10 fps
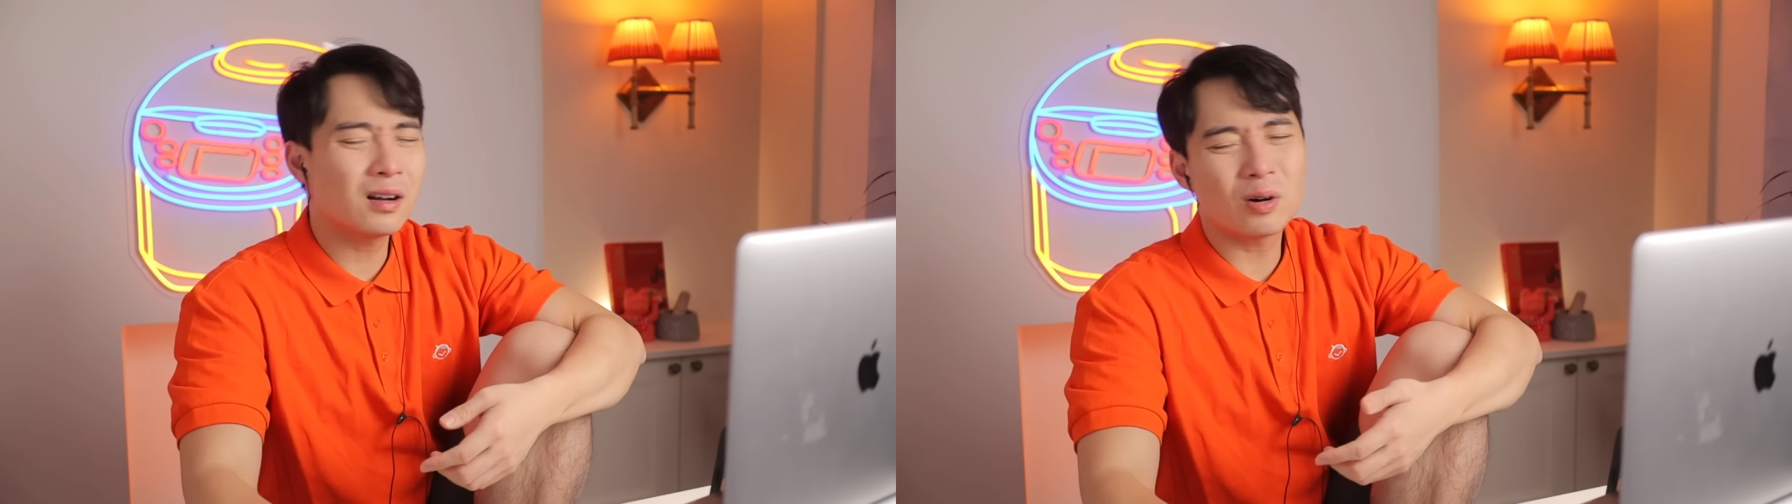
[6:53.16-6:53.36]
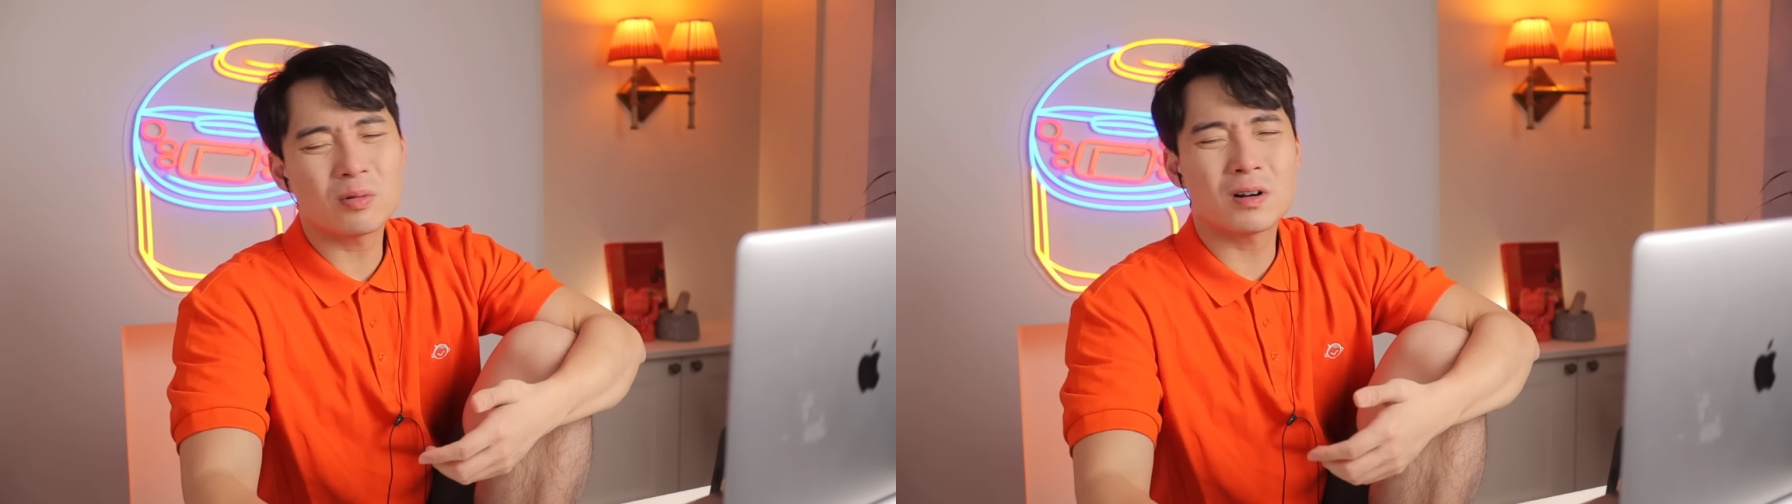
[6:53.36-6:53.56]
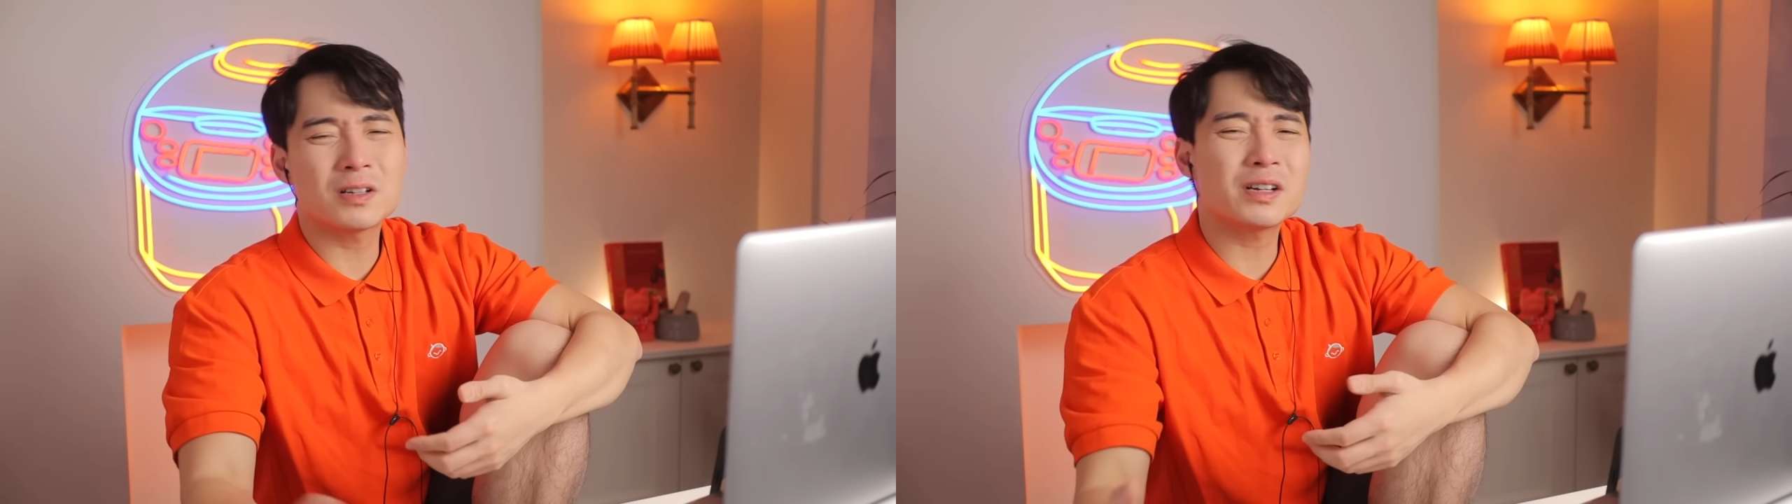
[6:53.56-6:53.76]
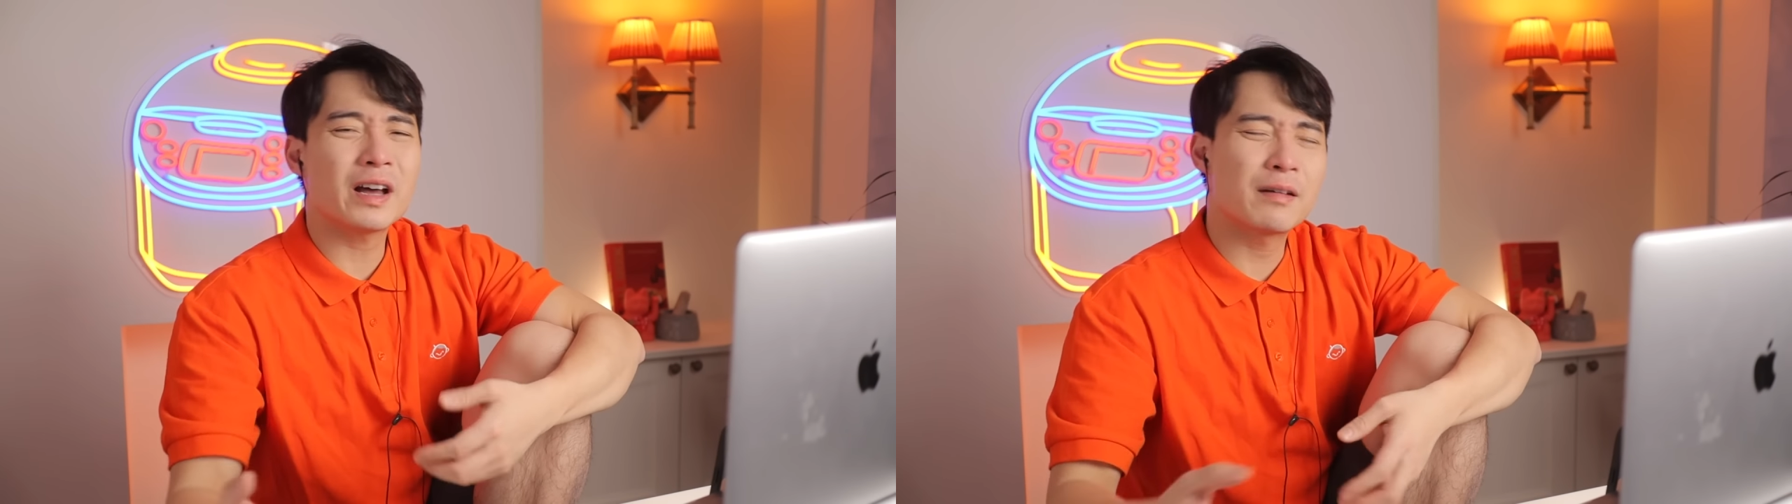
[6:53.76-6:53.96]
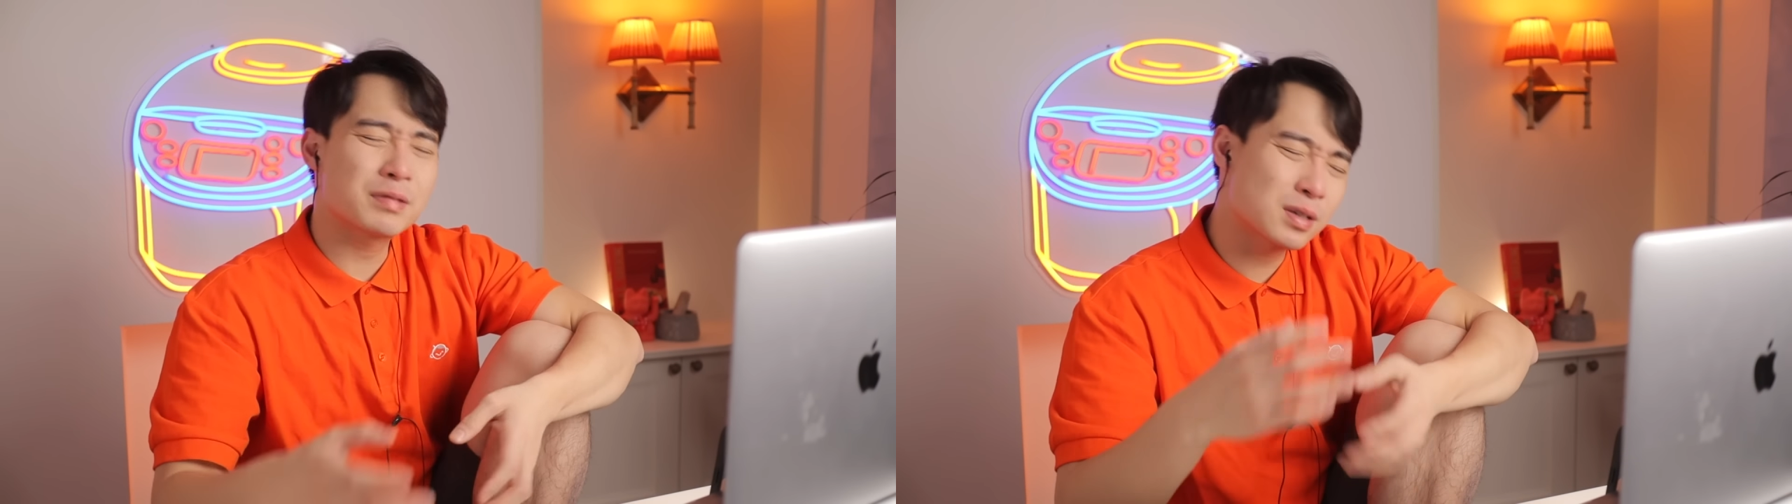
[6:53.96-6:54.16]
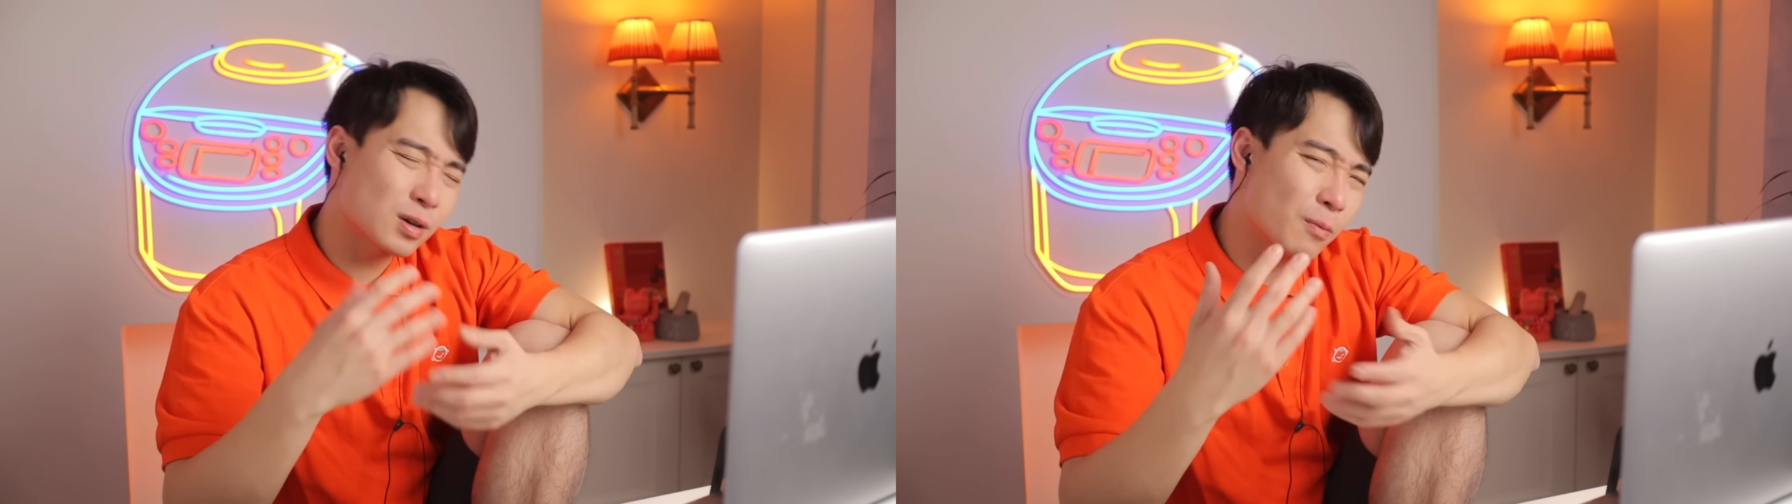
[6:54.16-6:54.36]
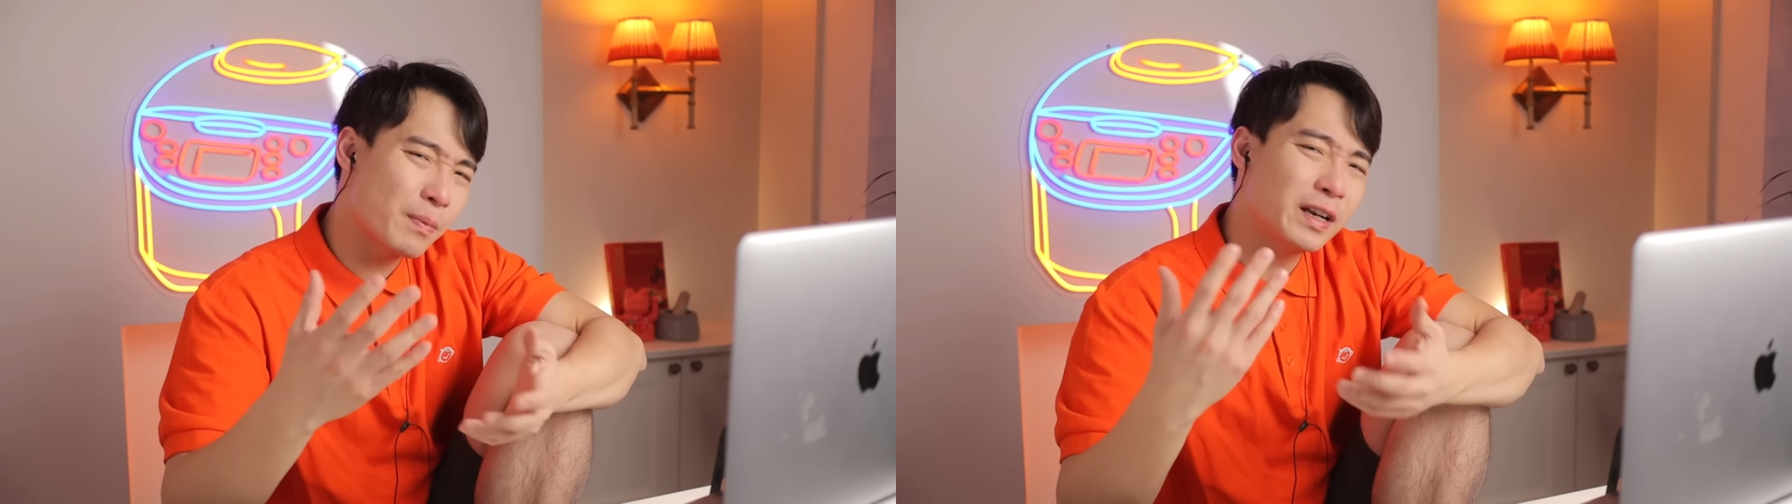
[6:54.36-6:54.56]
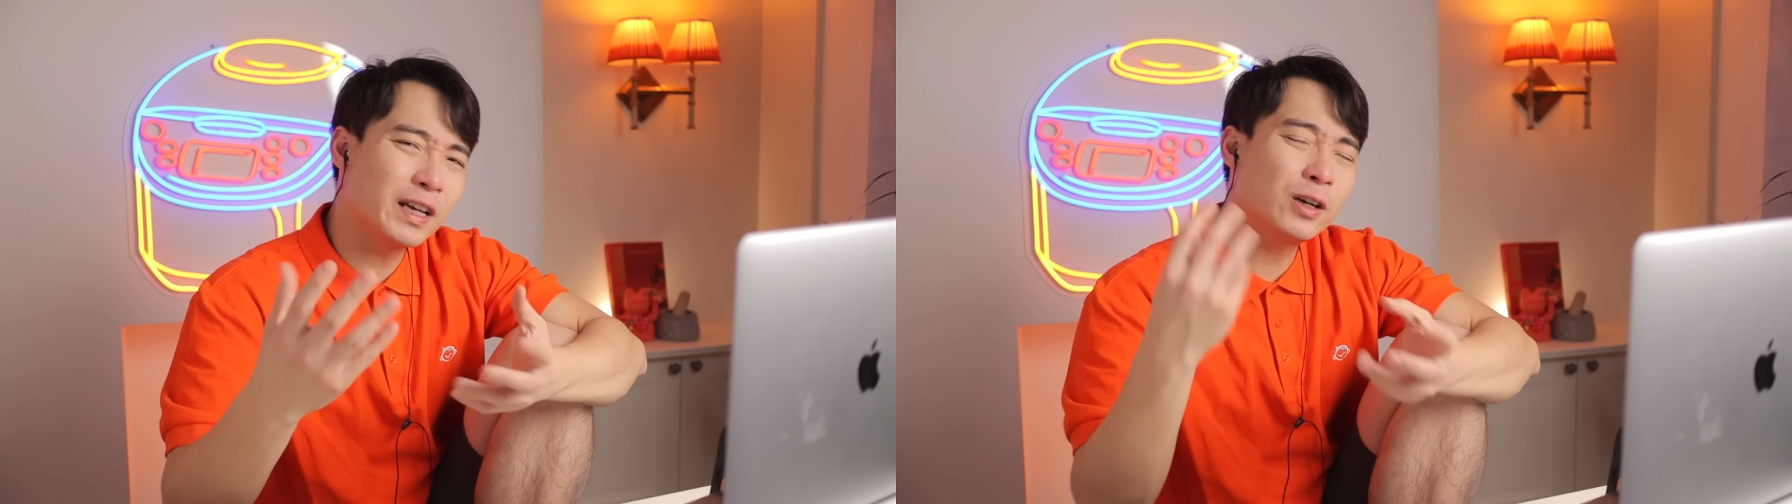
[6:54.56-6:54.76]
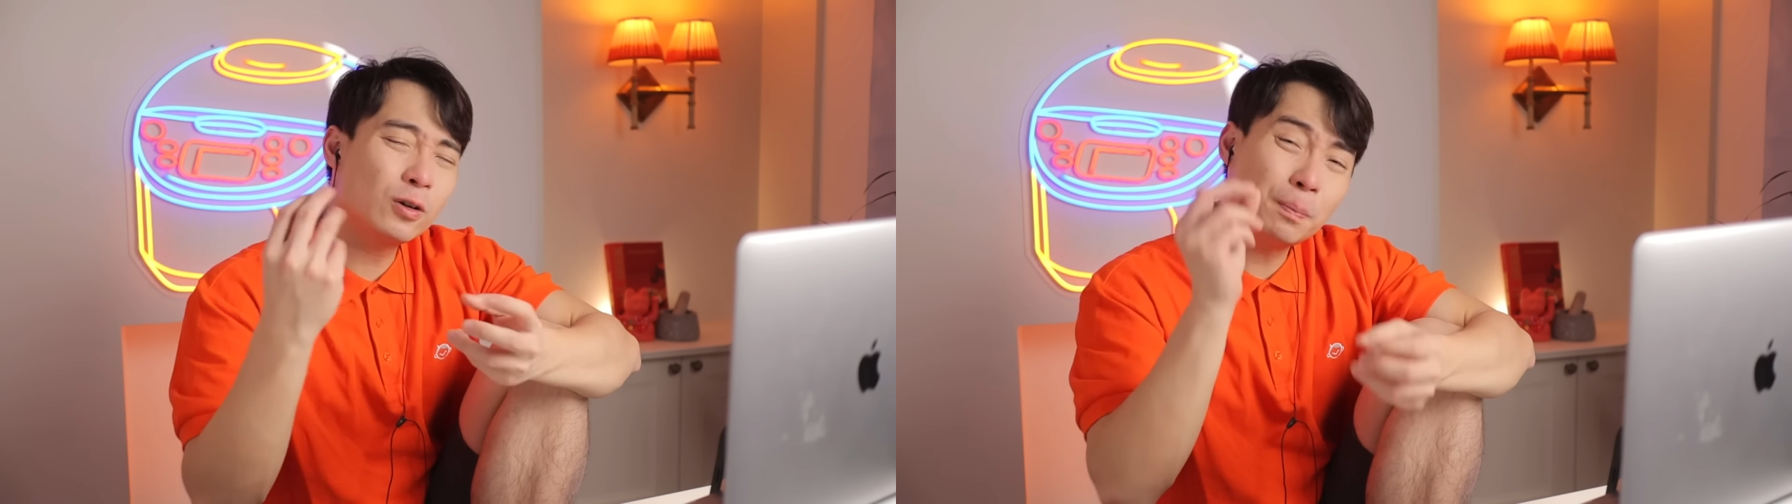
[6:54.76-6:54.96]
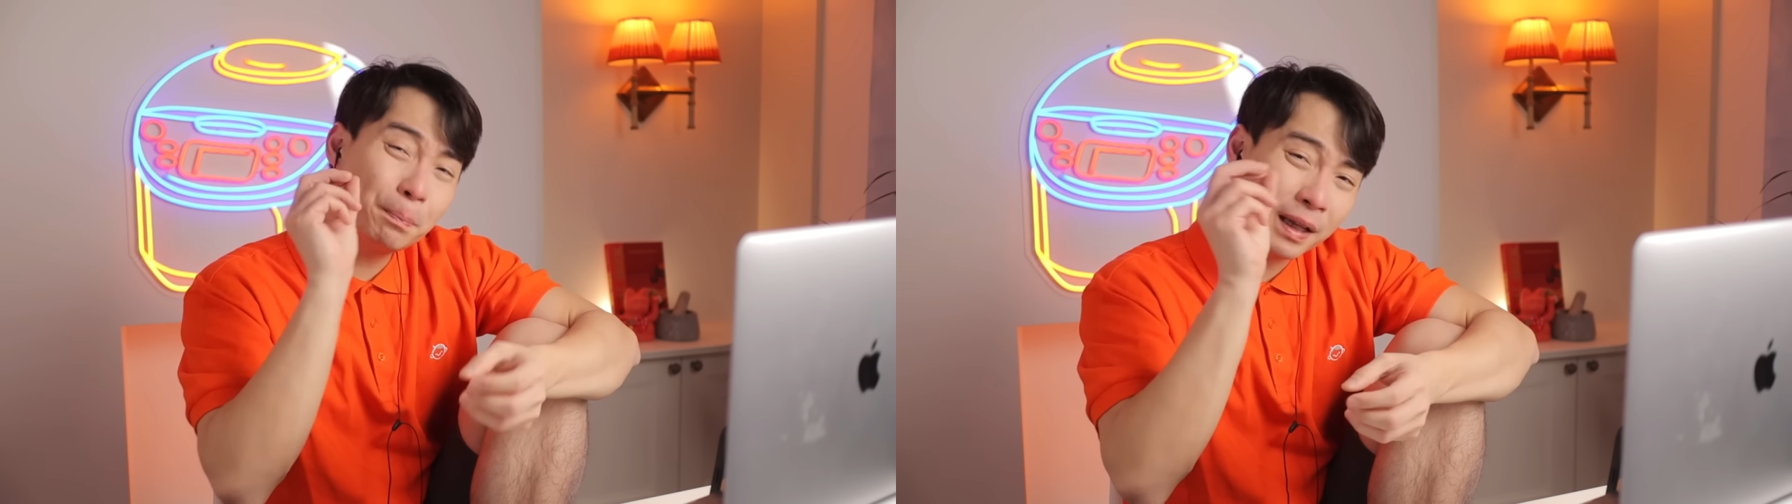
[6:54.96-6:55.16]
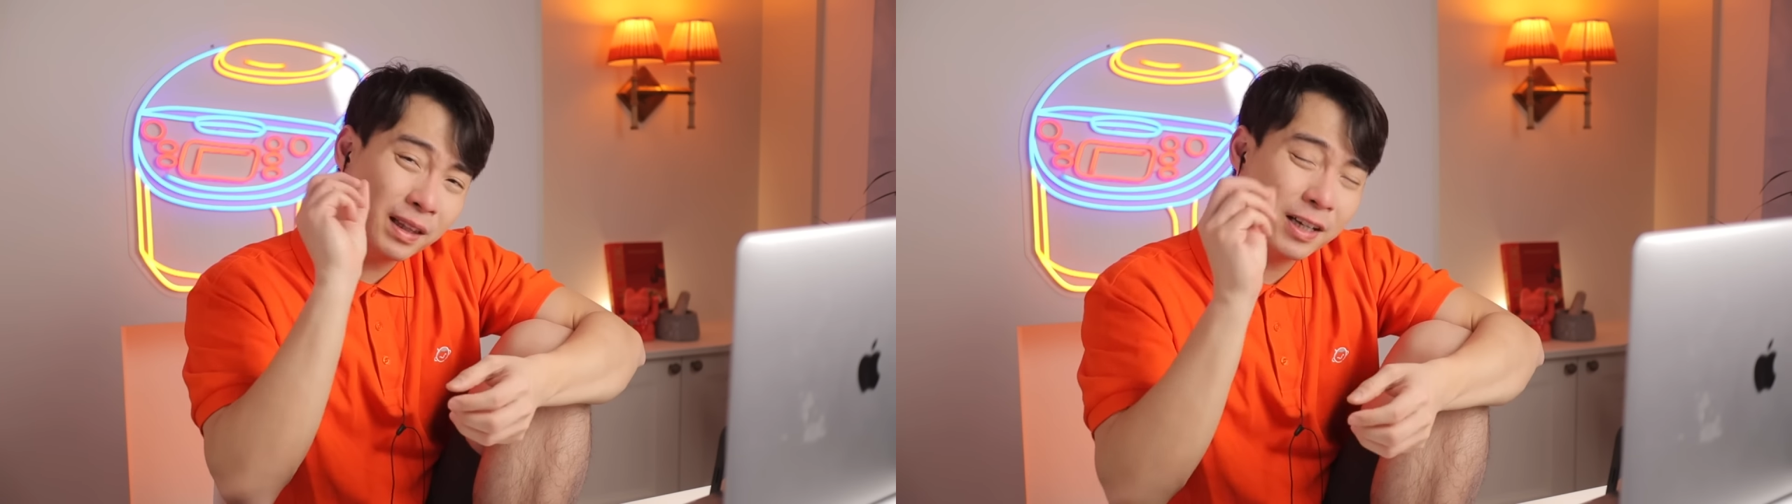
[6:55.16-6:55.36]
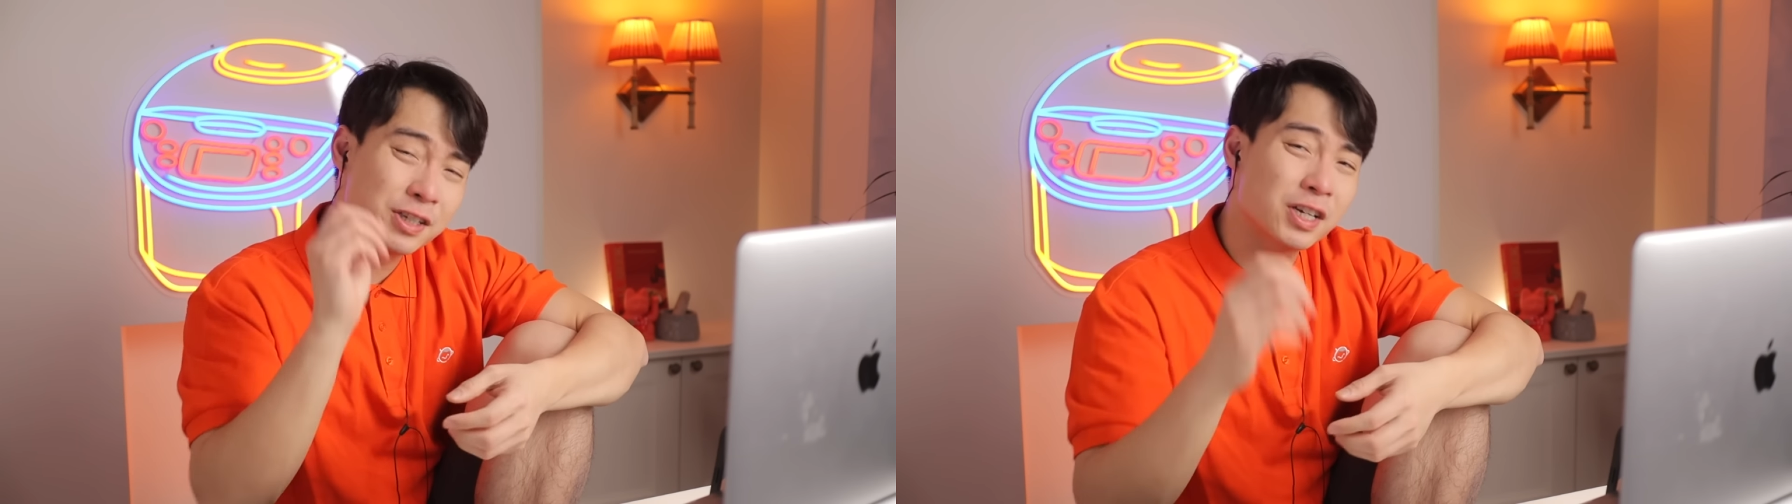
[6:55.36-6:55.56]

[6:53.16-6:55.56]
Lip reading: Uncle Roger has so many good butter